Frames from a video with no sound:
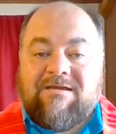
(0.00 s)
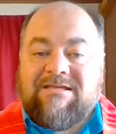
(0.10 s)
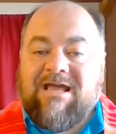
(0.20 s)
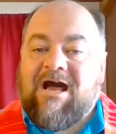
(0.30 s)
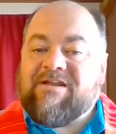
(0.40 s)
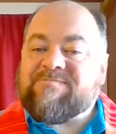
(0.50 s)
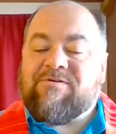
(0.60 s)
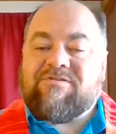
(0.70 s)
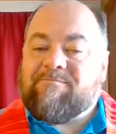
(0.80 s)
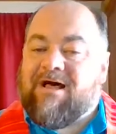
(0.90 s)
God has
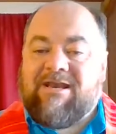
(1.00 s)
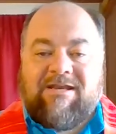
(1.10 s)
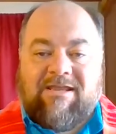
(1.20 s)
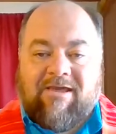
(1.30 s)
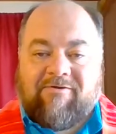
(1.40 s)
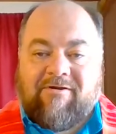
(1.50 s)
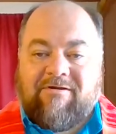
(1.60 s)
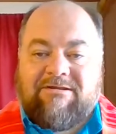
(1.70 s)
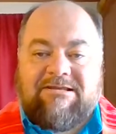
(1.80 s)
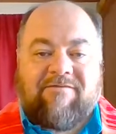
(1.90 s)
put the body together,
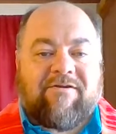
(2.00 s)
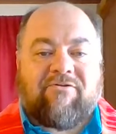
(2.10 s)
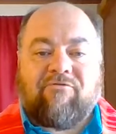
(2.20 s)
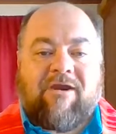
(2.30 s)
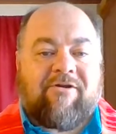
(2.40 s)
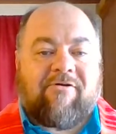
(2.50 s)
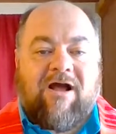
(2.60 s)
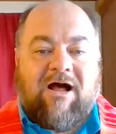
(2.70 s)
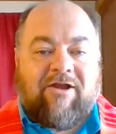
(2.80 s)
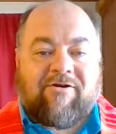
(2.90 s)
giving greater
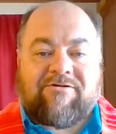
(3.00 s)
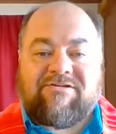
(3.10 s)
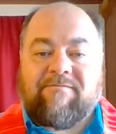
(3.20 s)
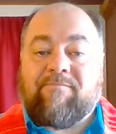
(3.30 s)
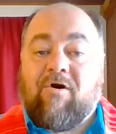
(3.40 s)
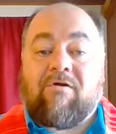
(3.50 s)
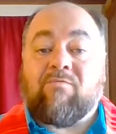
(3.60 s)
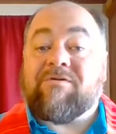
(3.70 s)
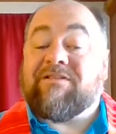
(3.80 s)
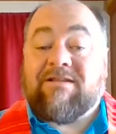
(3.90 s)
honor to the part
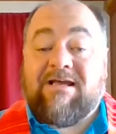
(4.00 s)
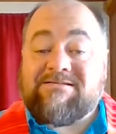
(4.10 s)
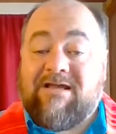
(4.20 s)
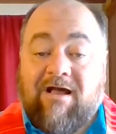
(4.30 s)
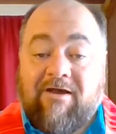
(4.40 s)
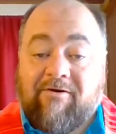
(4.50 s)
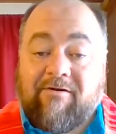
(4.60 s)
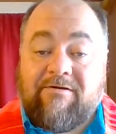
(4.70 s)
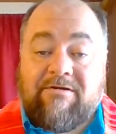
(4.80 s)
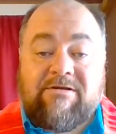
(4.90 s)
with less
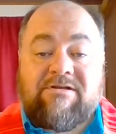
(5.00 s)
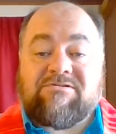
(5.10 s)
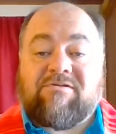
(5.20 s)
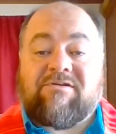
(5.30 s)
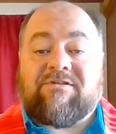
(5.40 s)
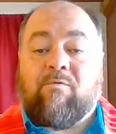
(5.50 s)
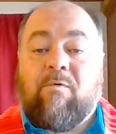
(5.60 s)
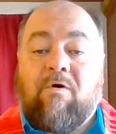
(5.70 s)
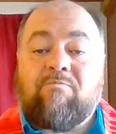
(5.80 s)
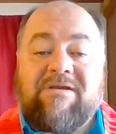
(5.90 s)
honor, so that there
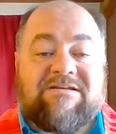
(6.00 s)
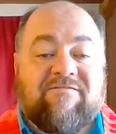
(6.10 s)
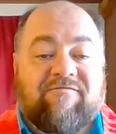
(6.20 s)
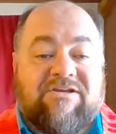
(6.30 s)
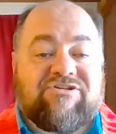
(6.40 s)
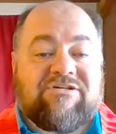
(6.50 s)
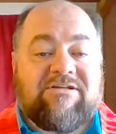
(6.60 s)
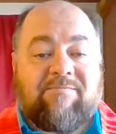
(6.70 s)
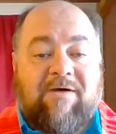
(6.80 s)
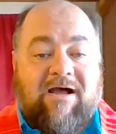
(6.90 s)
won't be division
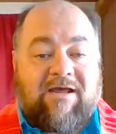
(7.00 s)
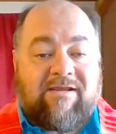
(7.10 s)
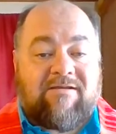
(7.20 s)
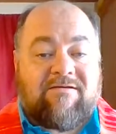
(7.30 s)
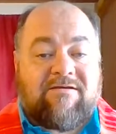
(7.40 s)
in the body,